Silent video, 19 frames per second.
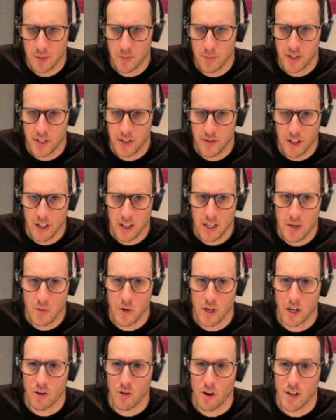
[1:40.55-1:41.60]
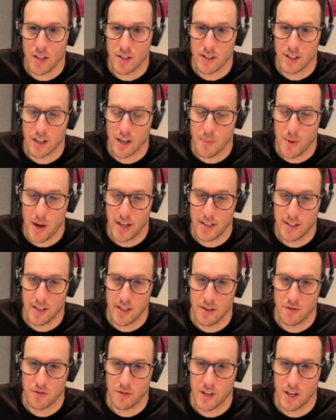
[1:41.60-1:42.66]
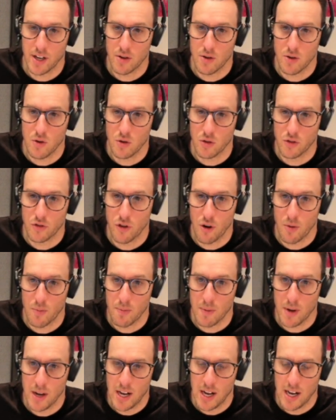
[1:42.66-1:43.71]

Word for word: specifically, we increase the capacity of town halls from